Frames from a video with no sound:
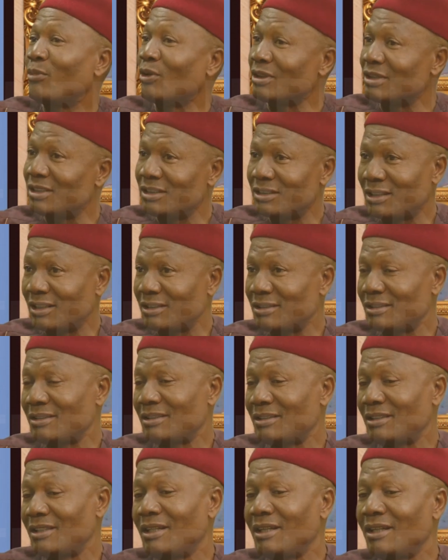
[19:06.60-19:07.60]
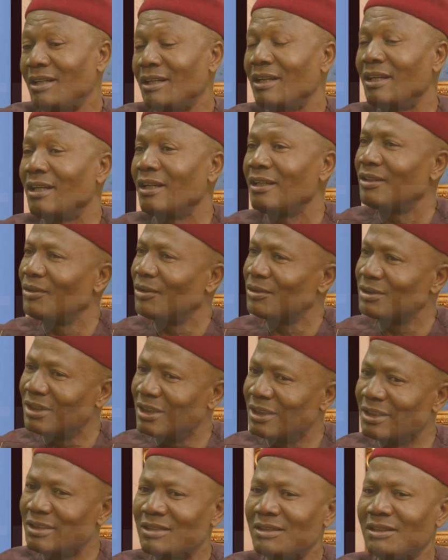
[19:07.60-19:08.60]
politicians. In those
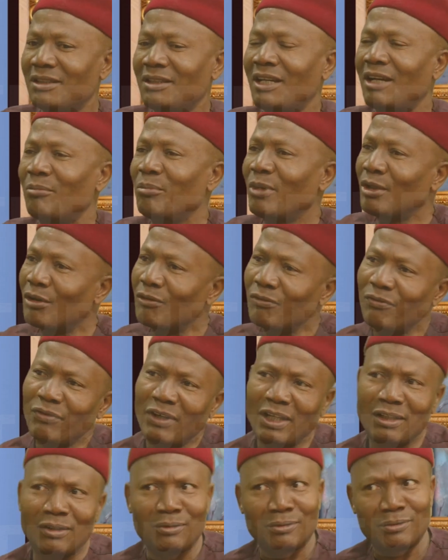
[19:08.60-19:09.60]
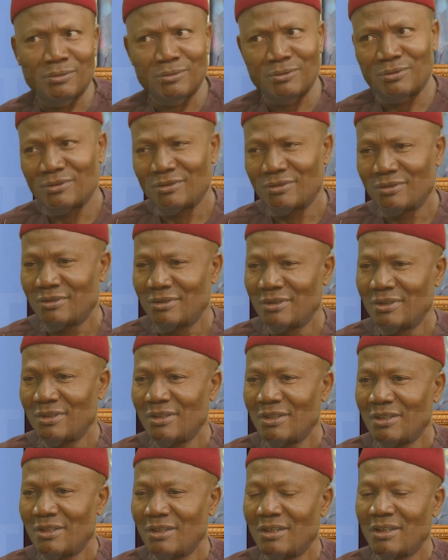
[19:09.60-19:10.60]
days, they are men of value.
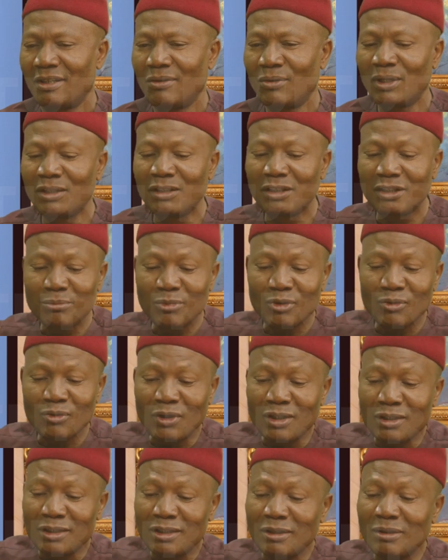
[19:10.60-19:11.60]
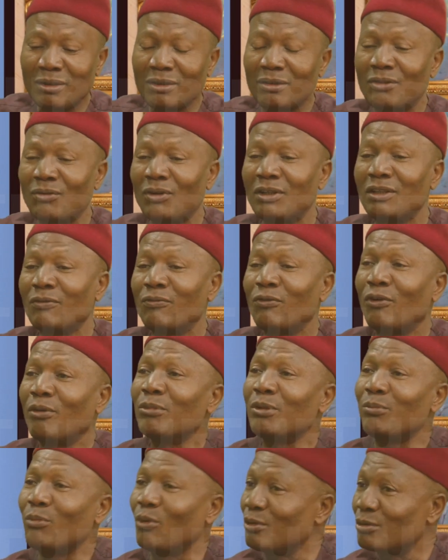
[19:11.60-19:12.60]
When they form
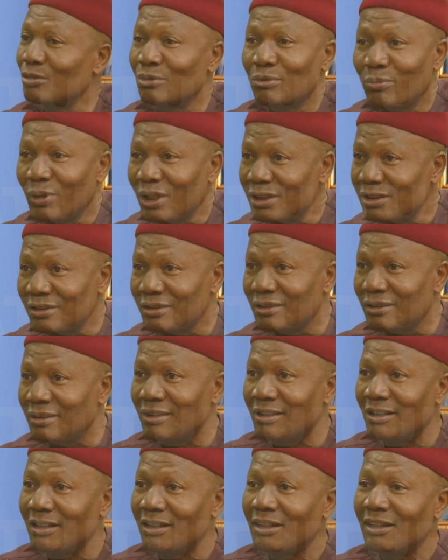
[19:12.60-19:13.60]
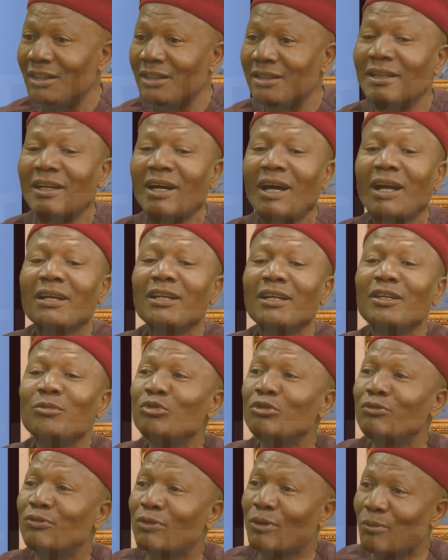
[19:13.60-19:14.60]
a political party, they hardly
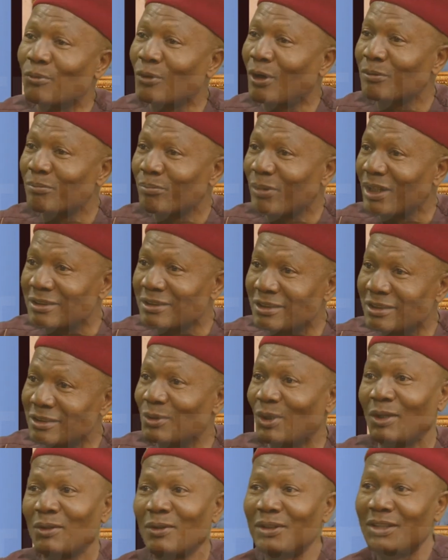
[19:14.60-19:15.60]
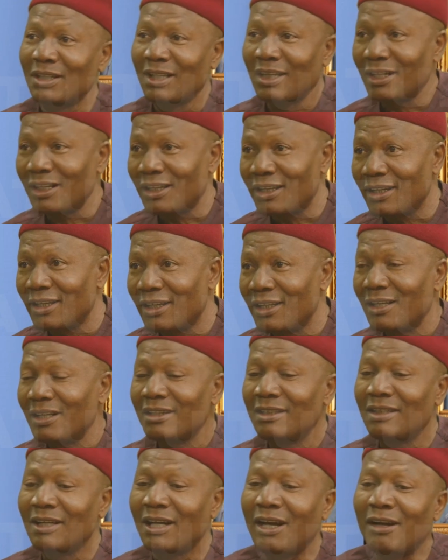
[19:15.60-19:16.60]
move from one party to another.
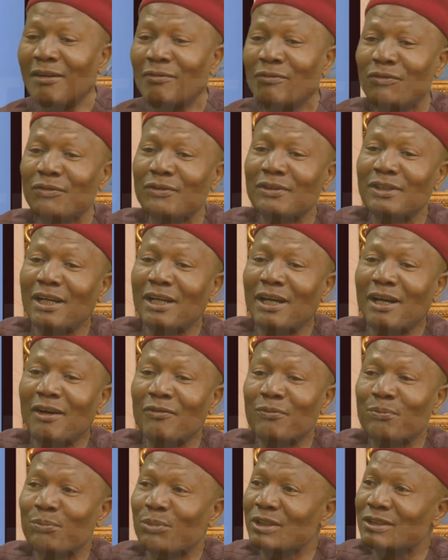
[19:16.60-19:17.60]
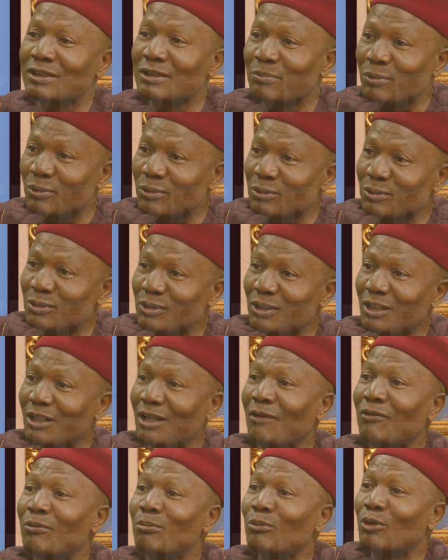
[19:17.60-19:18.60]
They have principles, they
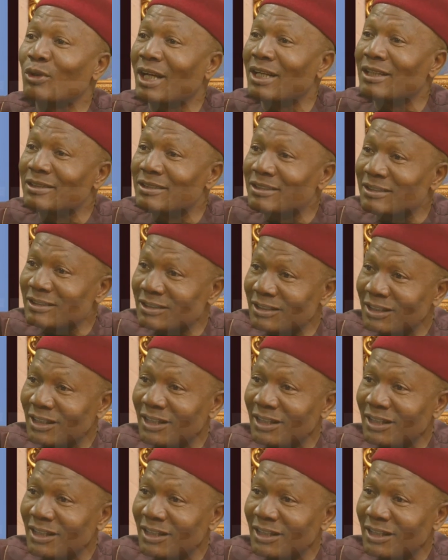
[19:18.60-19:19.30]
have morality.